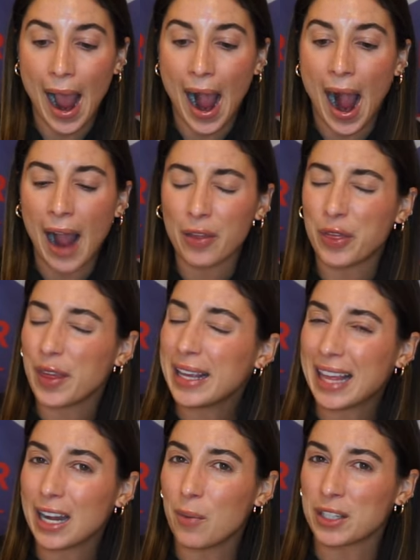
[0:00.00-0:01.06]
I think
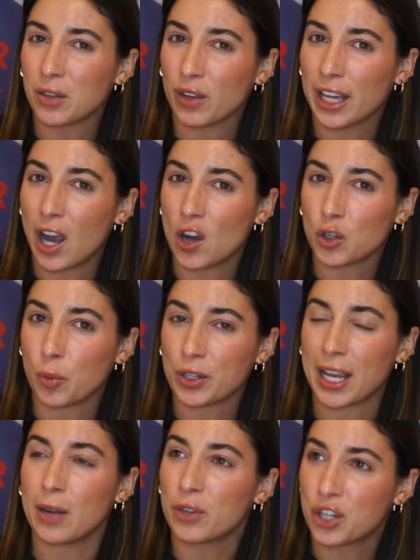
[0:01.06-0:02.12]
that he wasn't really
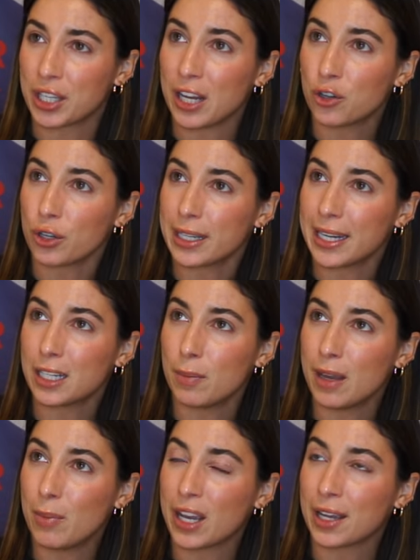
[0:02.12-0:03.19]
100%, which is interesting to
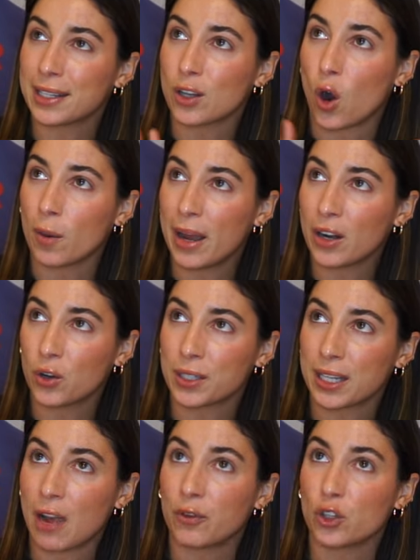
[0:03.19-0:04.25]
me because our medical
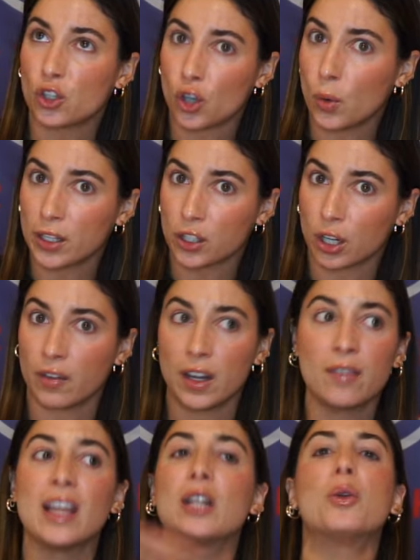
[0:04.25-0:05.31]
staff is so
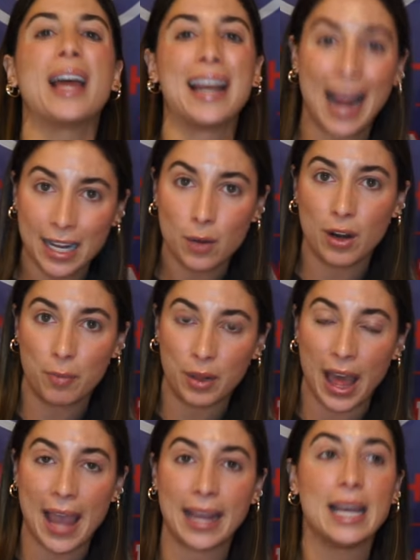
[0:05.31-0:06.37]
conservative. They don't let anyone
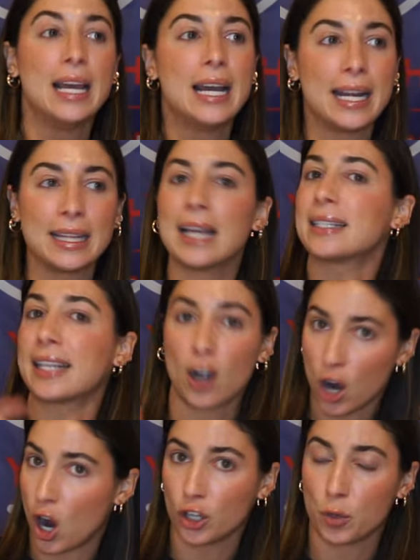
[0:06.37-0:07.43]
play unless they
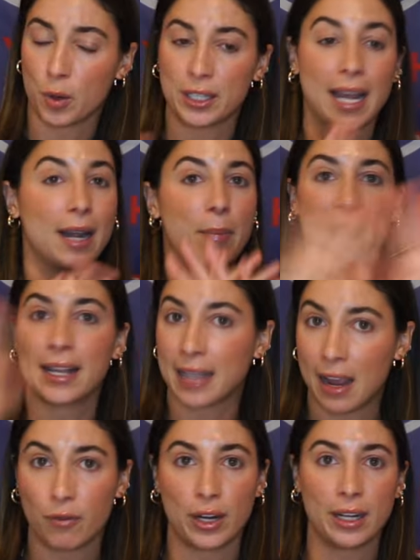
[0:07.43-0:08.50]
are 100% and pass
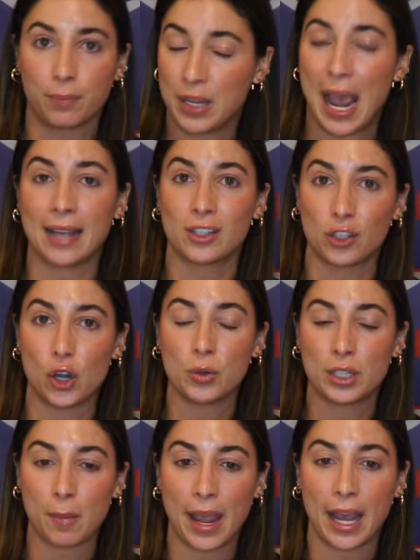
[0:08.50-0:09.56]
every test known
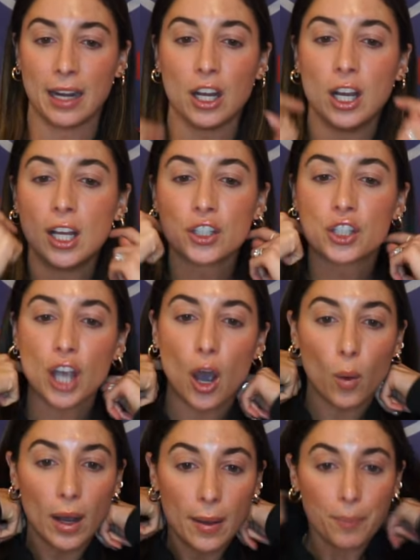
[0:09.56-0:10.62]
to man. So